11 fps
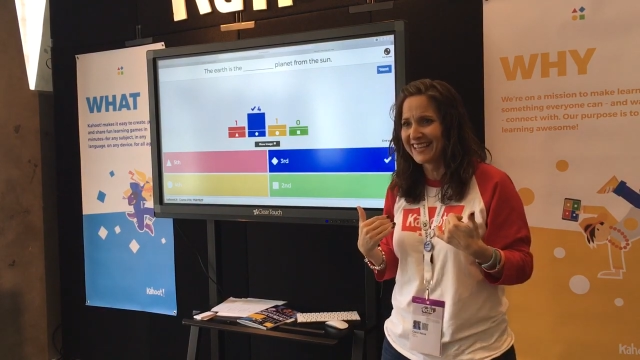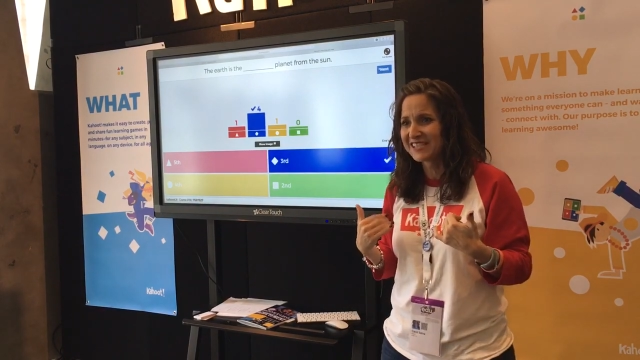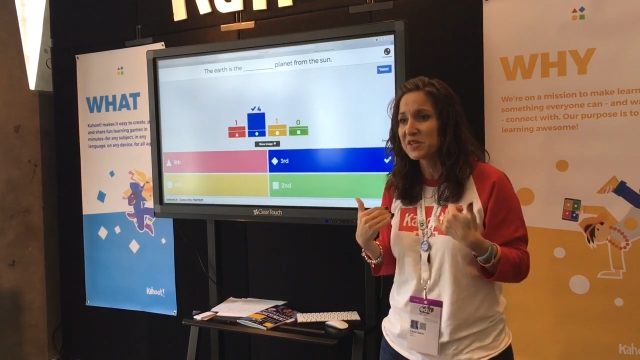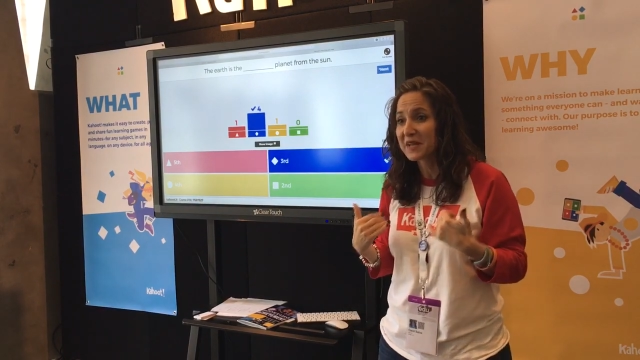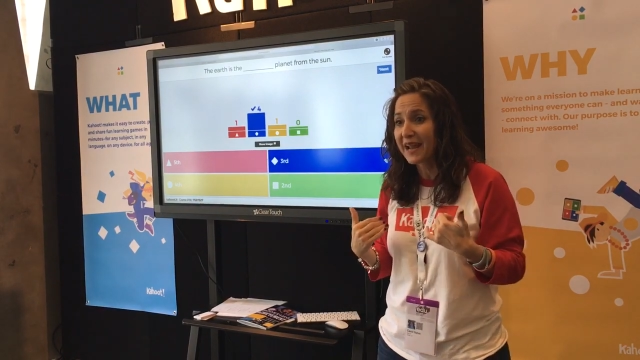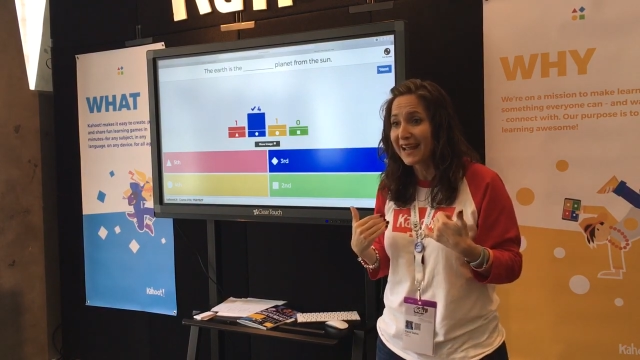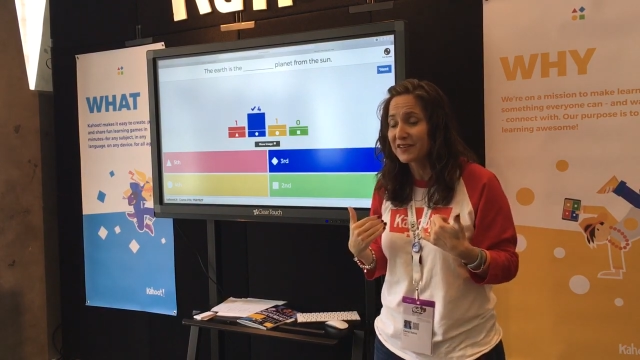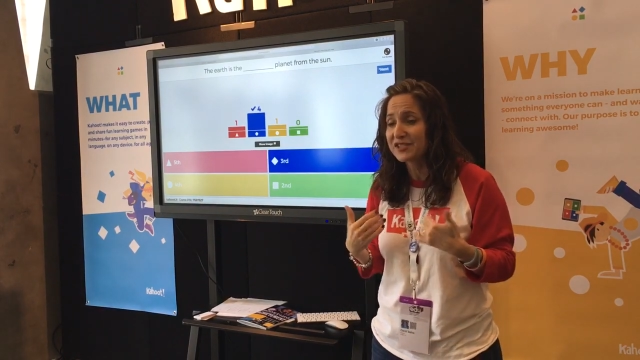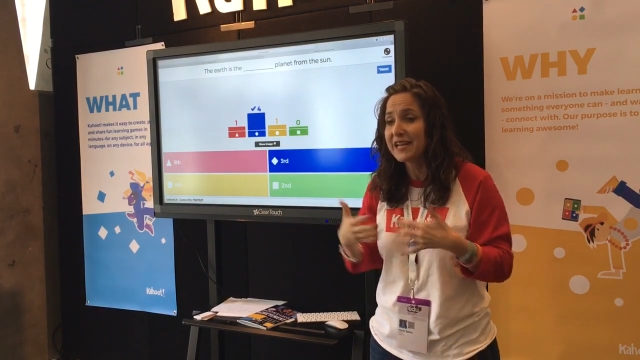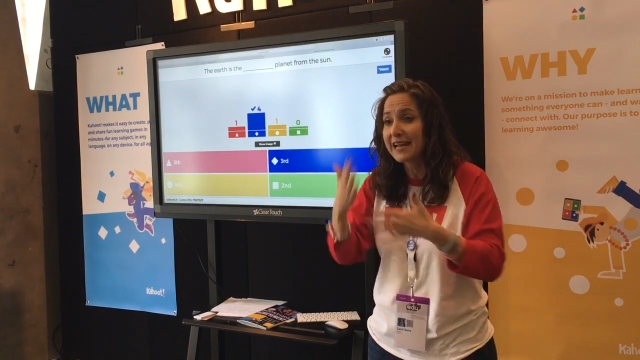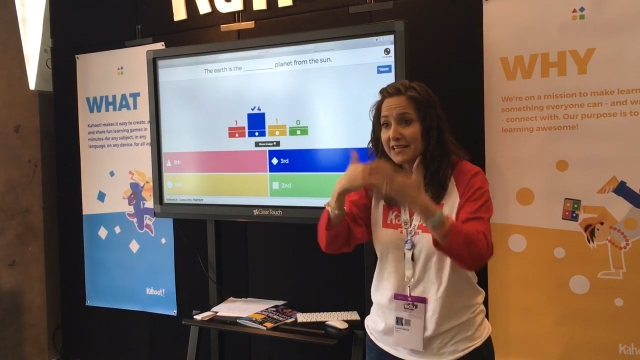so that I
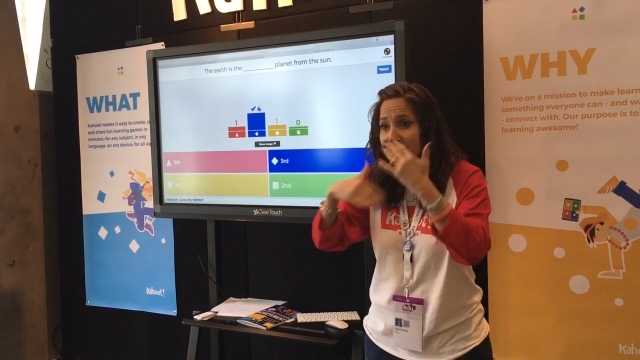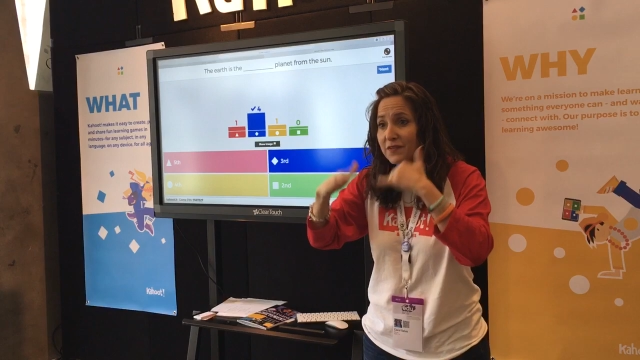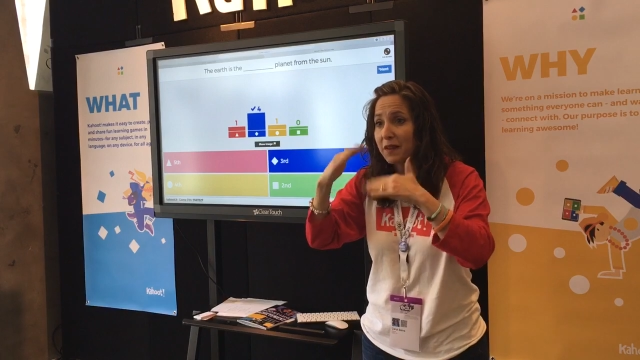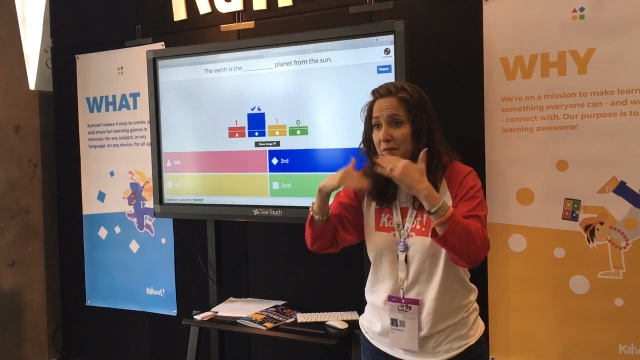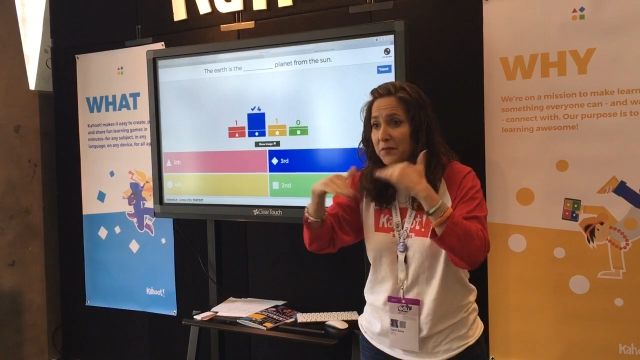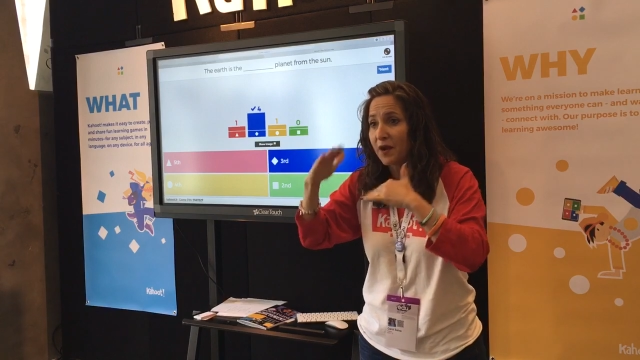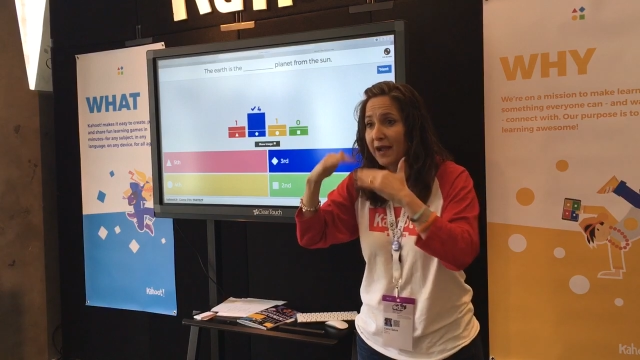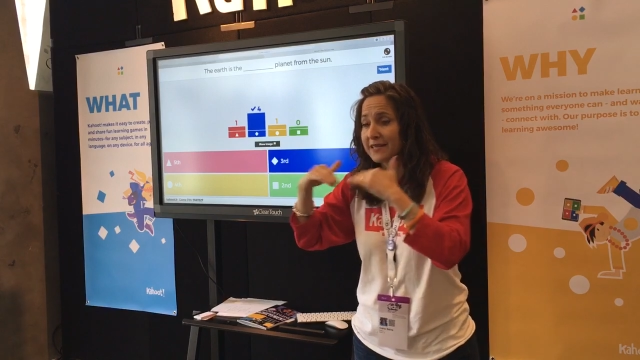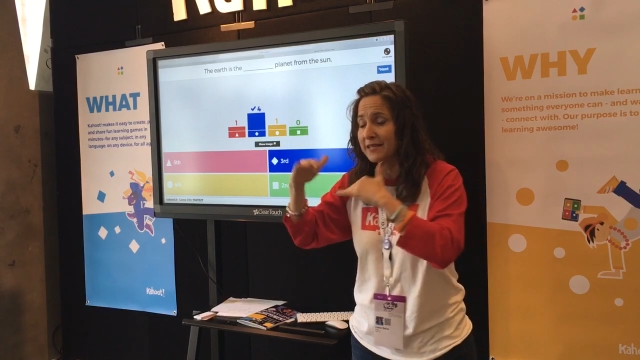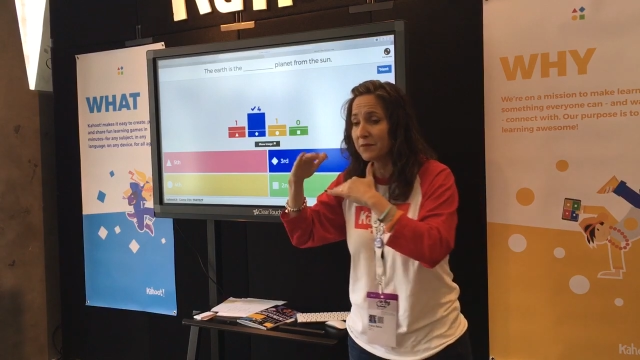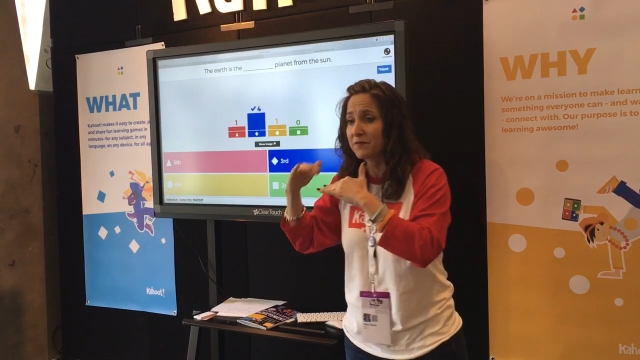understand and develop their
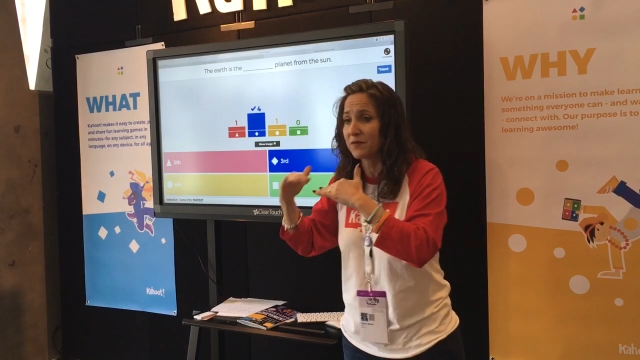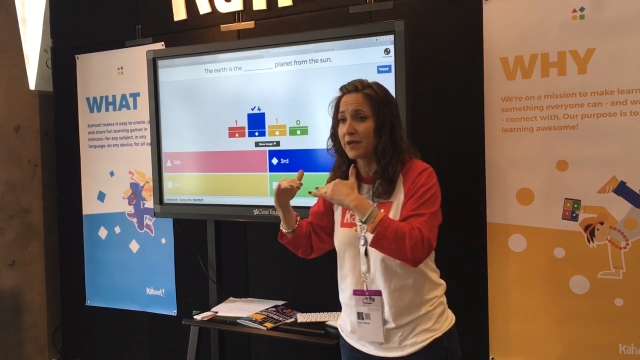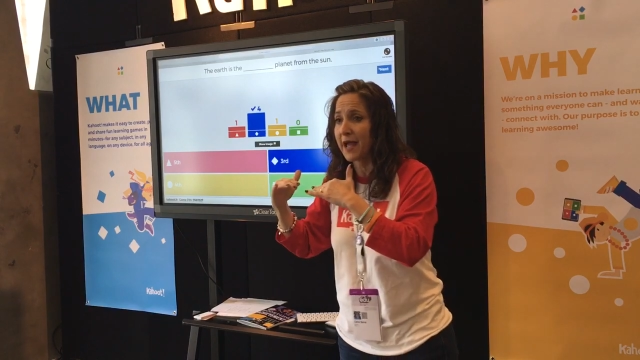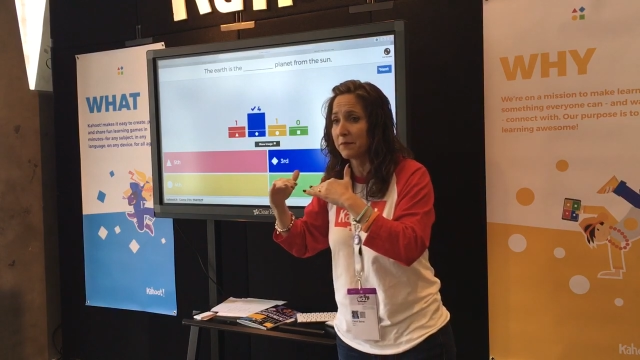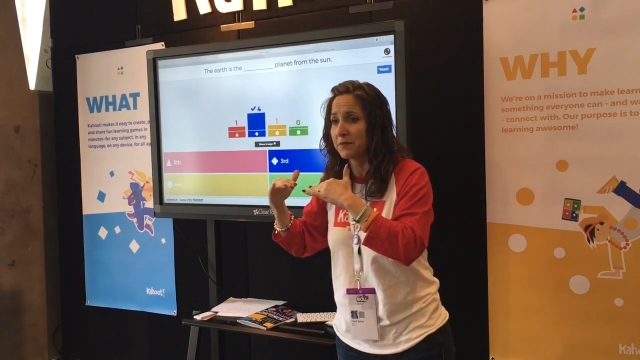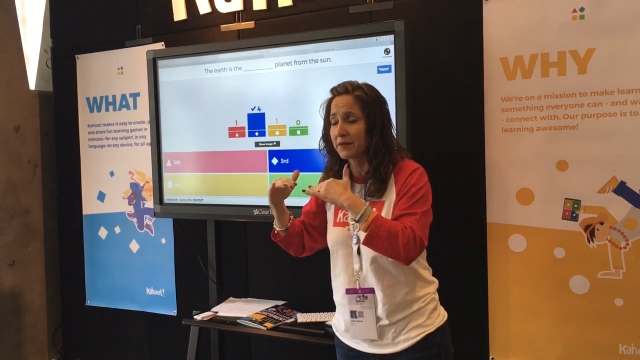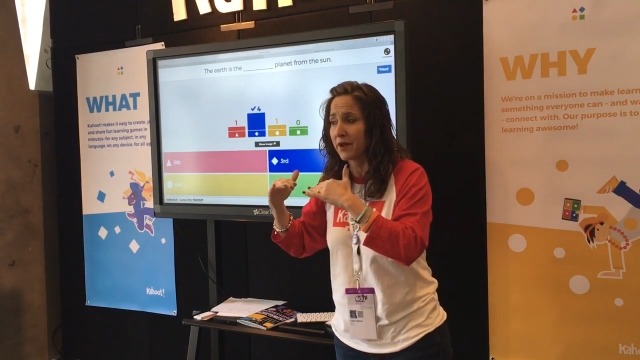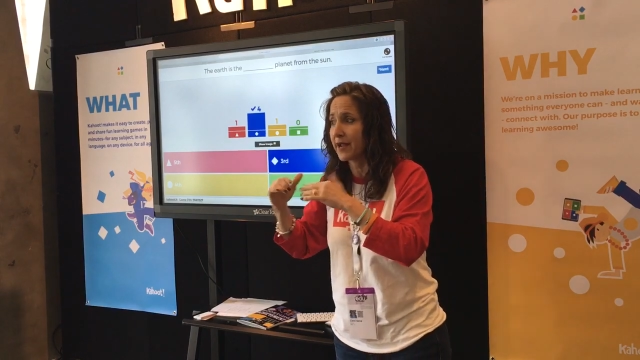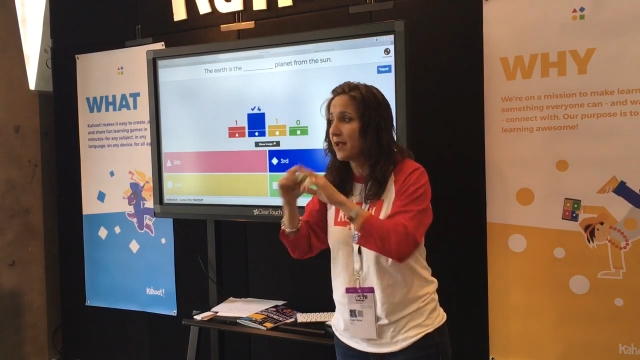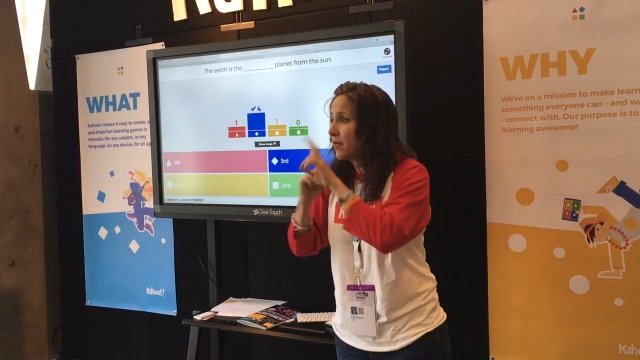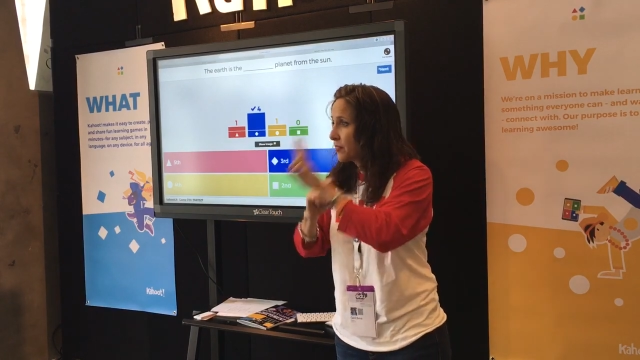academic
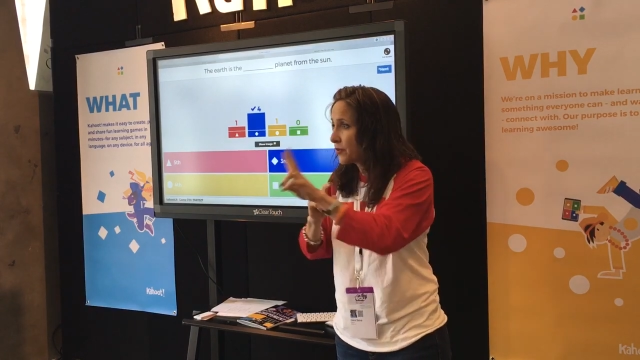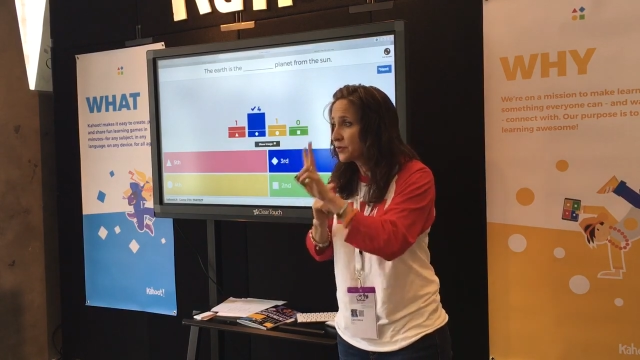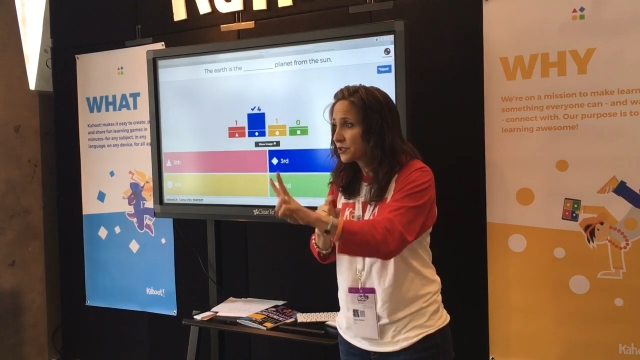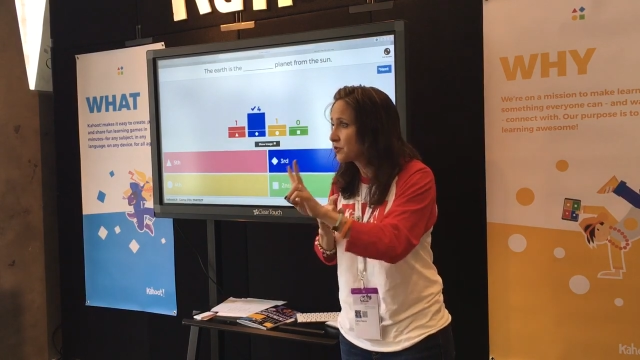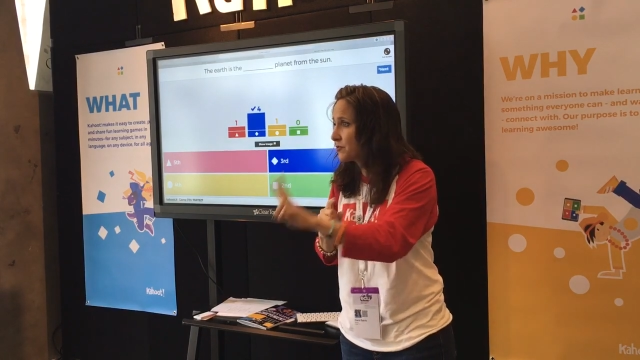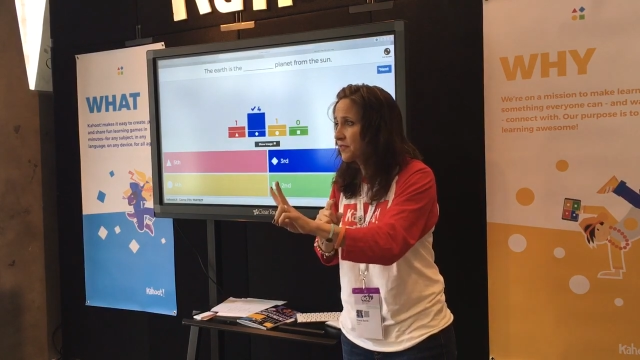vocabulary. Those 2